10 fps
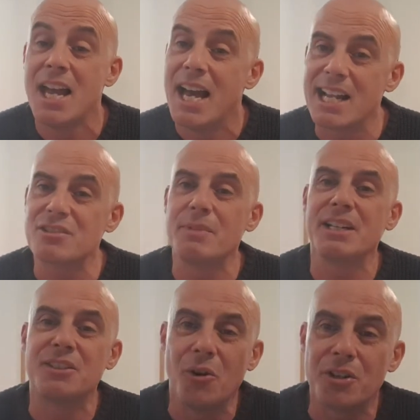And as we
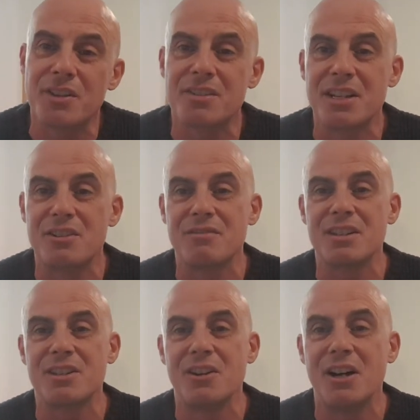make God at the centre of his
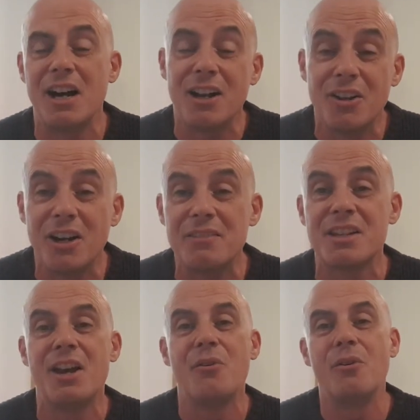li- our lives,
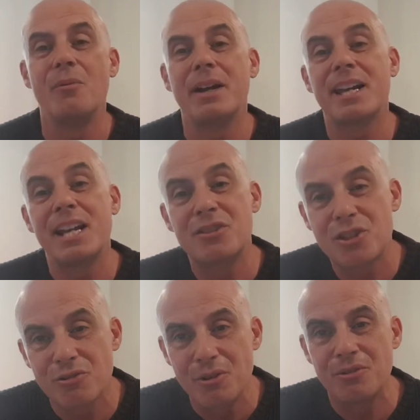we're making his
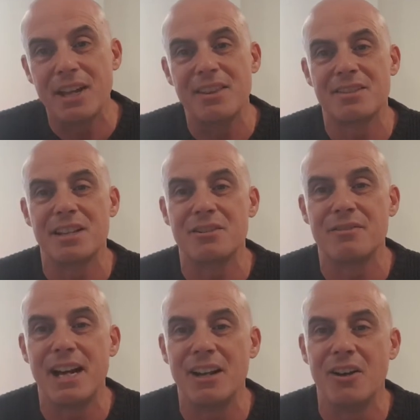truth at the centre of
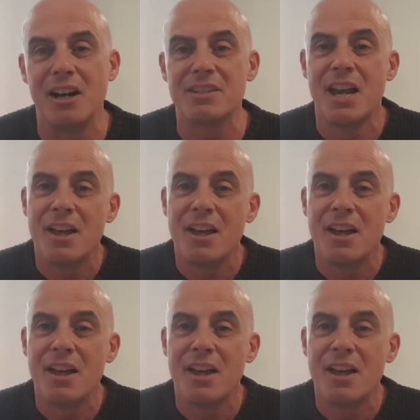our lives.